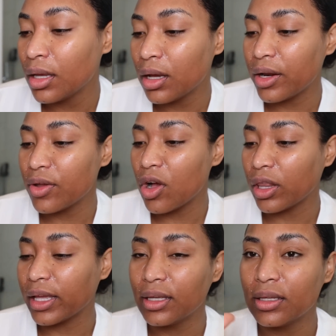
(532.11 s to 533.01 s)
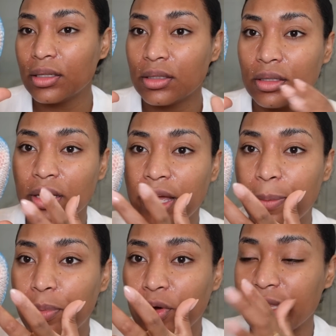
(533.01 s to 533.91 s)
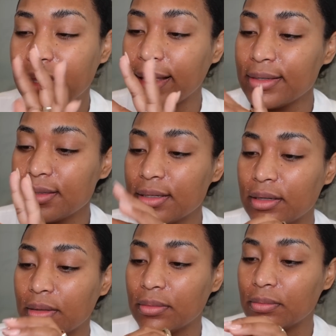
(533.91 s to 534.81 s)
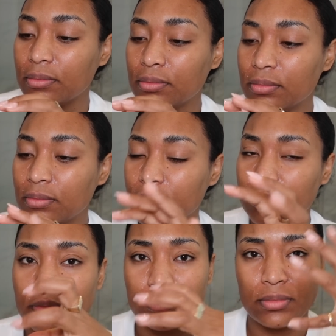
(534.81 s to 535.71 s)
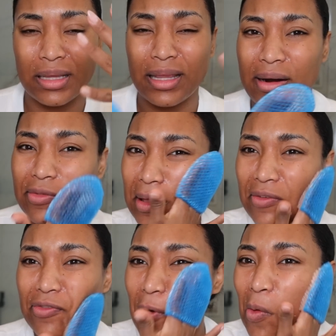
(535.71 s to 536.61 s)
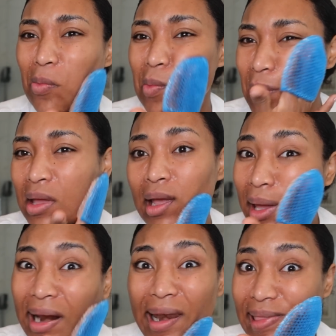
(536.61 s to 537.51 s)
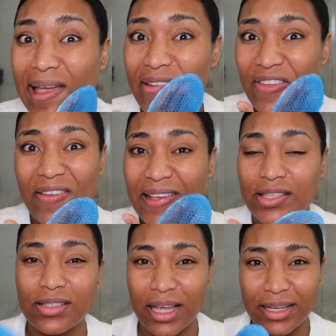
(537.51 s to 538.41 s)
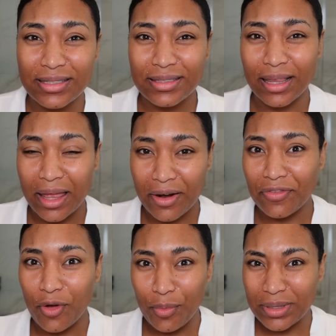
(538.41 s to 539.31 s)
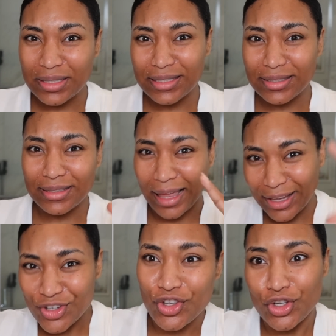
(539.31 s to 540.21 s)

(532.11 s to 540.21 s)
how do you call it? Esponjitas. A lot of like foam, and I like that. I feel like sometimes a lot of foam, it's like just a